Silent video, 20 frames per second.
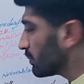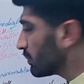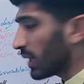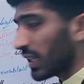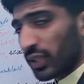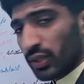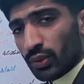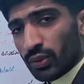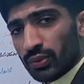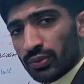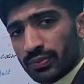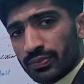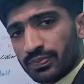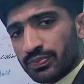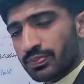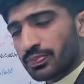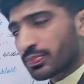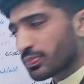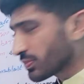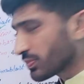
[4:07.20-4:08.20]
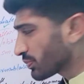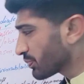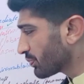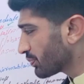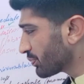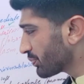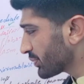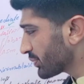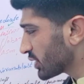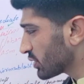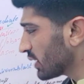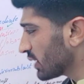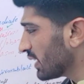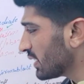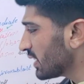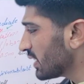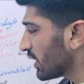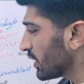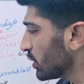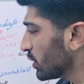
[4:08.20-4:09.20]
micro.
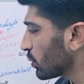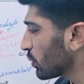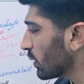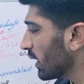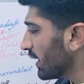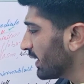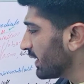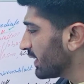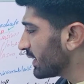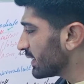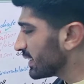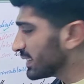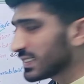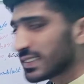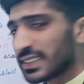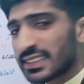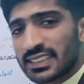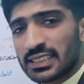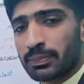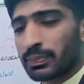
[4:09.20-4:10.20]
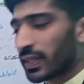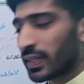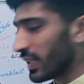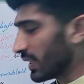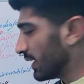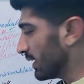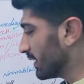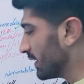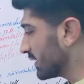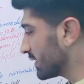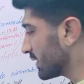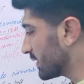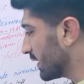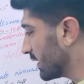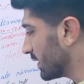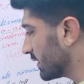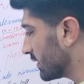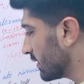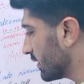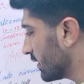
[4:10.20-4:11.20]
And the nuclei disappear in this stage.